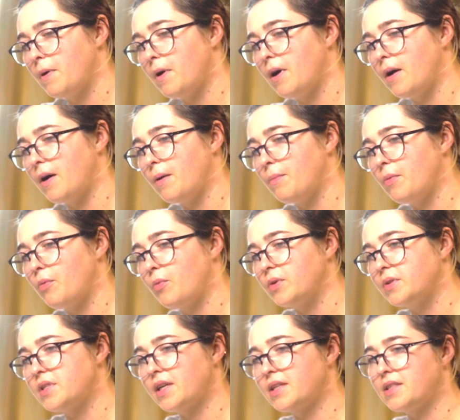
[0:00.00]
will
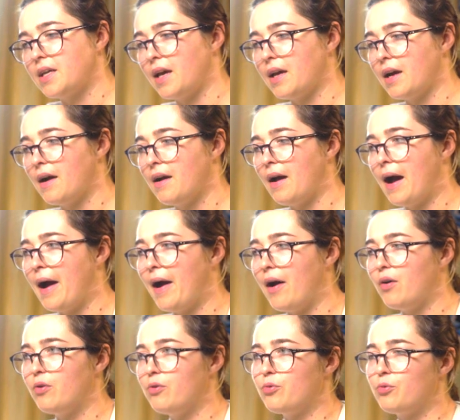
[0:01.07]
dictate
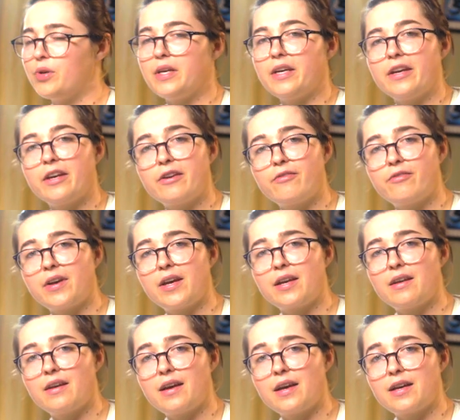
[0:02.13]
how we
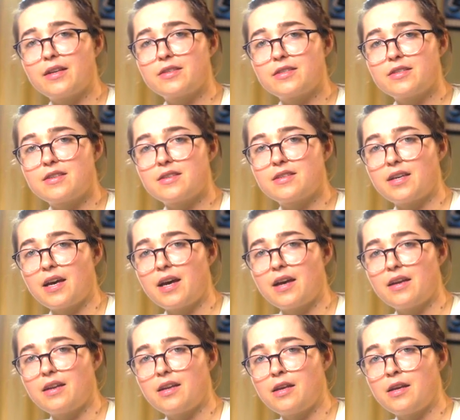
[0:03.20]
innovate as a
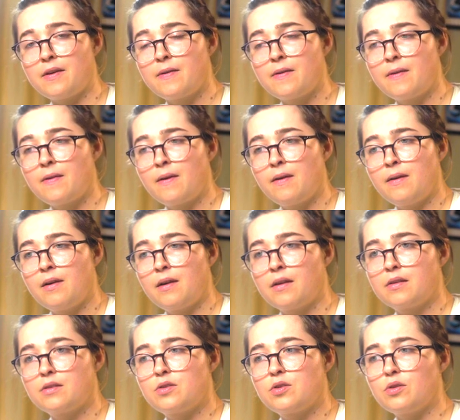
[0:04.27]
society
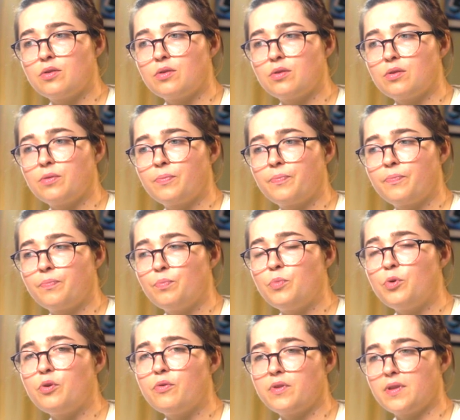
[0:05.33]
to
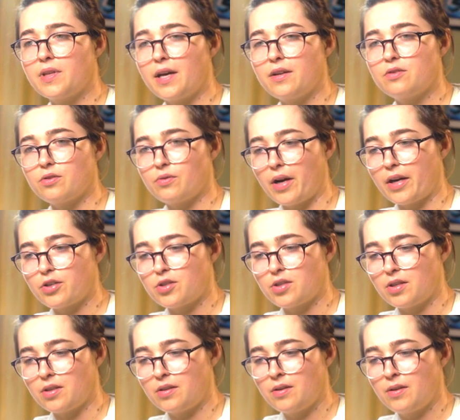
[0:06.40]
move in that
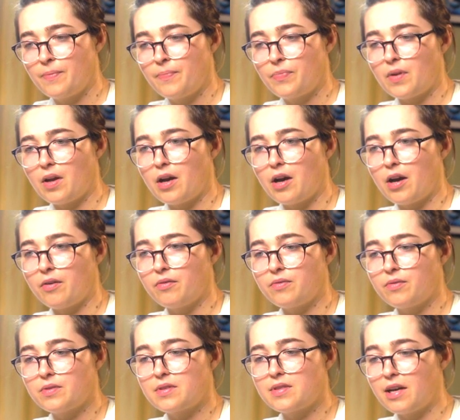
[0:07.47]
direction of
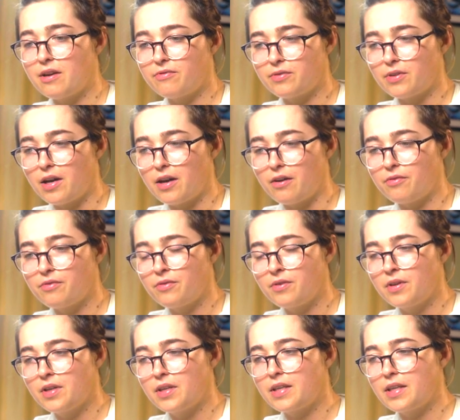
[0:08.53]
self-love,
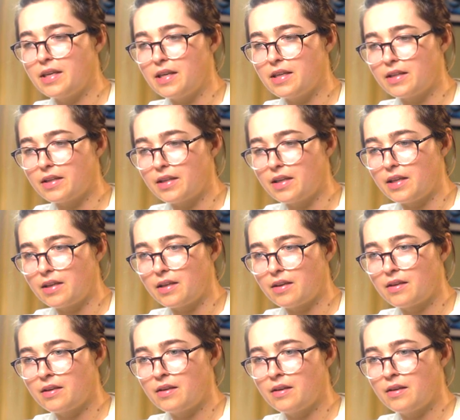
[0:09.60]
healing,